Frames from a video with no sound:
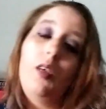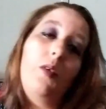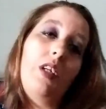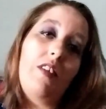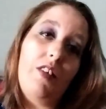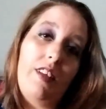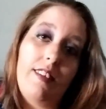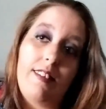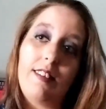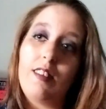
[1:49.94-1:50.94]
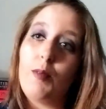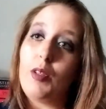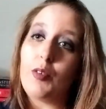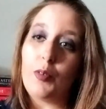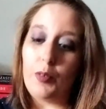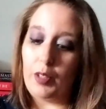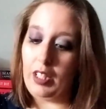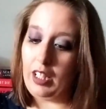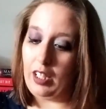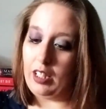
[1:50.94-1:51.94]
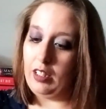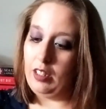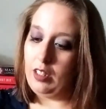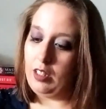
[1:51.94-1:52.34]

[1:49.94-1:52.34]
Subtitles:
Whatever it is, it smells really good.